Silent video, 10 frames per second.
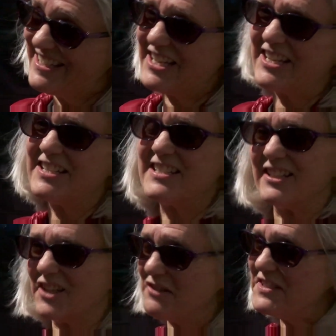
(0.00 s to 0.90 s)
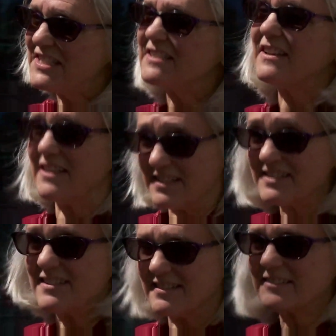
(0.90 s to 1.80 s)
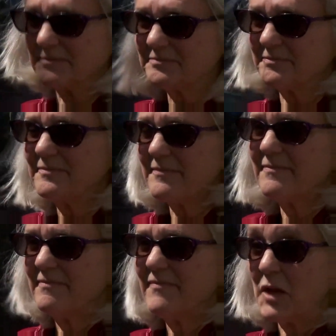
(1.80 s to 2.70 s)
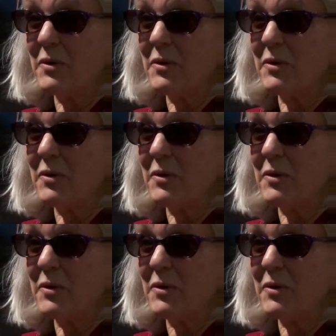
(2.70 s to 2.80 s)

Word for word: kids, he loves his kids. He